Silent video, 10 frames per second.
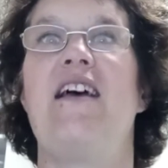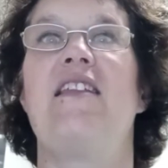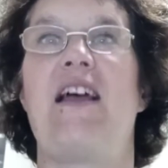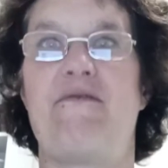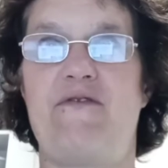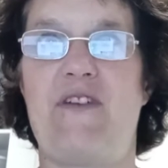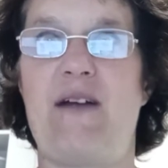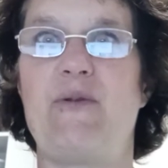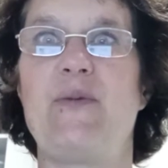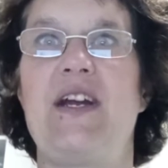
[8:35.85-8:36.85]
that
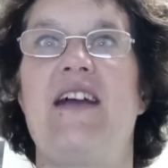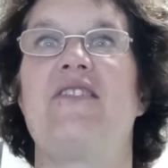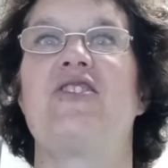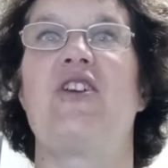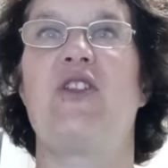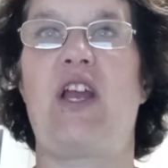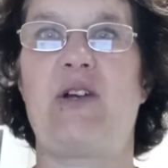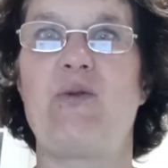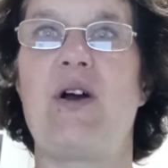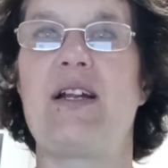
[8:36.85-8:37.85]
fibromyalgia, that
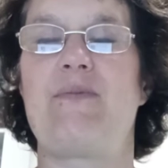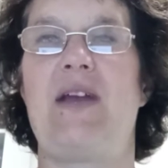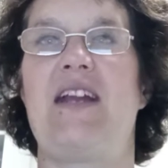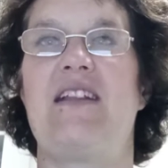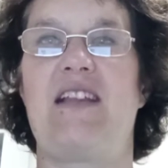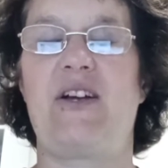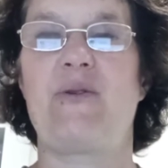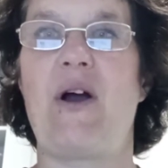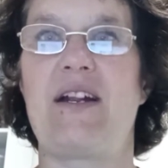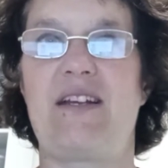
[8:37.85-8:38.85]
chronic pain, and that
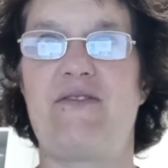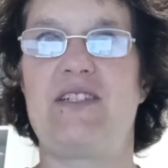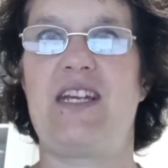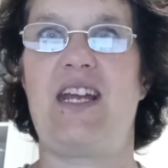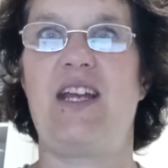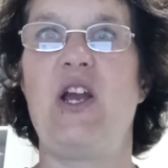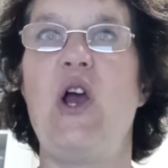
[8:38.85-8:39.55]
chronic fatigue,